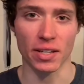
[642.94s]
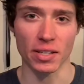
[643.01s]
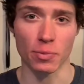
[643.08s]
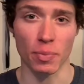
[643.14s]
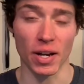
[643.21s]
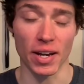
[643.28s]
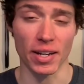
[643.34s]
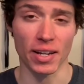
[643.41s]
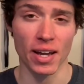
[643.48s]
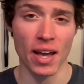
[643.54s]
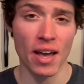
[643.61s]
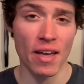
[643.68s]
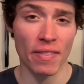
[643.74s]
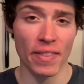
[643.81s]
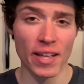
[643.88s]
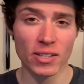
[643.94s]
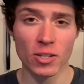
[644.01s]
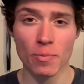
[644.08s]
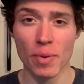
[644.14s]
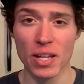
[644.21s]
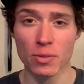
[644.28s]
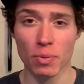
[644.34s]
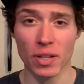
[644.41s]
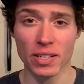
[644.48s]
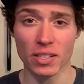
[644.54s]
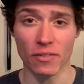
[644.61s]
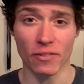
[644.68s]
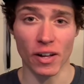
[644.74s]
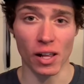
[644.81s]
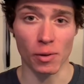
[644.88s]
this bike. That's the best place to
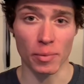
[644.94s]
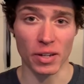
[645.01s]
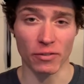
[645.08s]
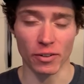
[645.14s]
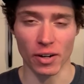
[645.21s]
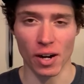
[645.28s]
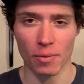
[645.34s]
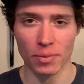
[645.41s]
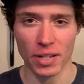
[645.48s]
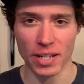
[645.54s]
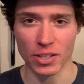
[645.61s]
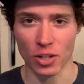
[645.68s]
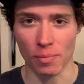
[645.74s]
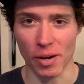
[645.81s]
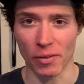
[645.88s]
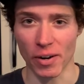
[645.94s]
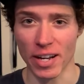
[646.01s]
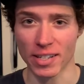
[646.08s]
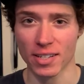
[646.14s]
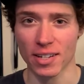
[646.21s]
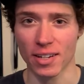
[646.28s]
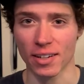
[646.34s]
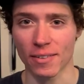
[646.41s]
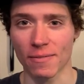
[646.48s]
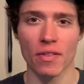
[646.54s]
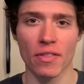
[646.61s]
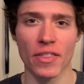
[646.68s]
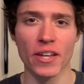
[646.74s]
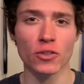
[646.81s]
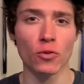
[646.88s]
follow me for updates on my racing.
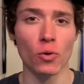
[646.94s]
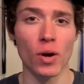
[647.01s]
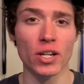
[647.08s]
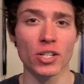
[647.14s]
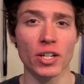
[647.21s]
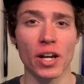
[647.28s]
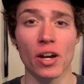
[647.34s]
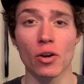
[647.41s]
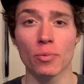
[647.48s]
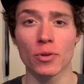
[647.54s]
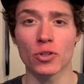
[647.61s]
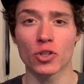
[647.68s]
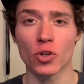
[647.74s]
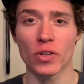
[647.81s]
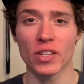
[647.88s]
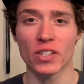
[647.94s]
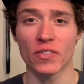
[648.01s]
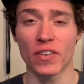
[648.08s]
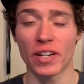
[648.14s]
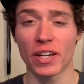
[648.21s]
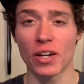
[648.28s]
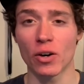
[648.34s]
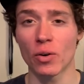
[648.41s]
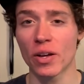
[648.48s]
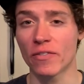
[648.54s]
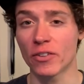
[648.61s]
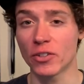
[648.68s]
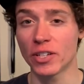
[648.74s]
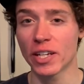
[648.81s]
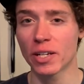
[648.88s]
Thanks for watching. I hope you enjoyed this video. If
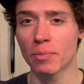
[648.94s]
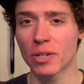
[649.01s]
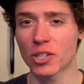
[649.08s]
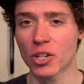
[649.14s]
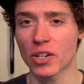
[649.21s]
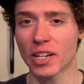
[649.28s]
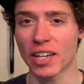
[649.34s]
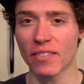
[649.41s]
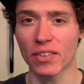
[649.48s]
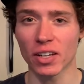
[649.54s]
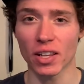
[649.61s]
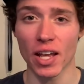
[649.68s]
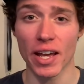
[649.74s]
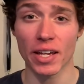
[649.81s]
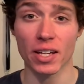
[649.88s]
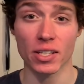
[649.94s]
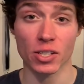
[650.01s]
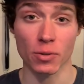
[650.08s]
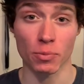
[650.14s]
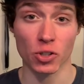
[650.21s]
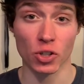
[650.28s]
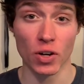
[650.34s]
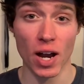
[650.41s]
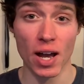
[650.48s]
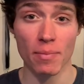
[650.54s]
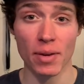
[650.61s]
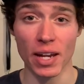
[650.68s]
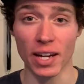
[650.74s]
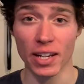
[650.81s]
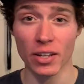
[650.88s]
you did, be sure to give it a like, subscribe,
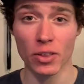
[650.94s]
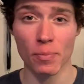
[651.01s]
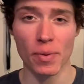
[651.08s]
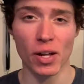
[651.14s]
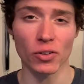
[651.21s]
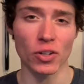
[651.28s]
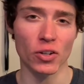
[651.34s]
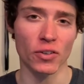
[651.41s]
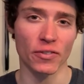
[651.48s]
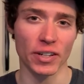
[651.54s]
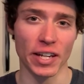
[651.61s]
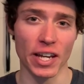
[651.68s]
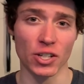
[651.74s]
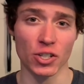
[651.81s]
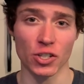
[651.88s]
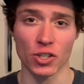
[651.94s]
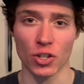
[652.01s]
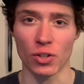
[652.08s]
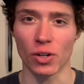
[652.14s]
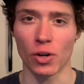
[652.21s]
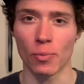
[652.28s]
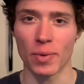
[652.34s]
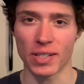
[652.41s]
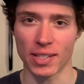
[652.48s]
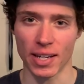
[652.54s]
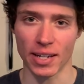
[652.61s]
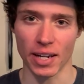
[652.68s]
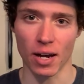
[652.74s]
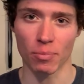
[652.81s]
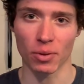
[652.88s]
and hit the bell notification so you don't miss
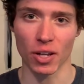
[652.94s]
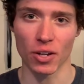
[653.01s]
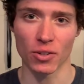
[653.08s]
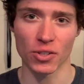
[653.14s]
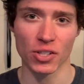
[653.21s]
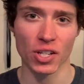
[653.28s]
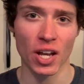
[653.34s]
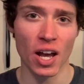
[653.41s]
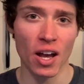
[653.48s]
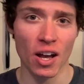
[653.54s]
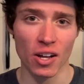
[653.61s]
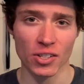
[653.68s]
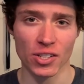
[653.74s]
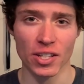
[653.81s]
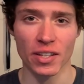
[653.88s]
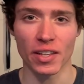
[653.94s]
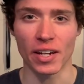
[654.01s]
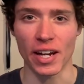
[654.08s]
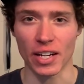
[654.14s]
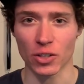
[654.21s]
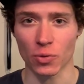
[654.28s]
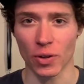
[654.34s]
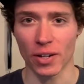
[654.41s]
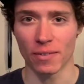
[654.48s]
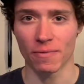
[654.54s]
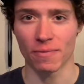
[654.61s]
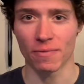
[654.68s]
any uploads. I'll see you in the next one.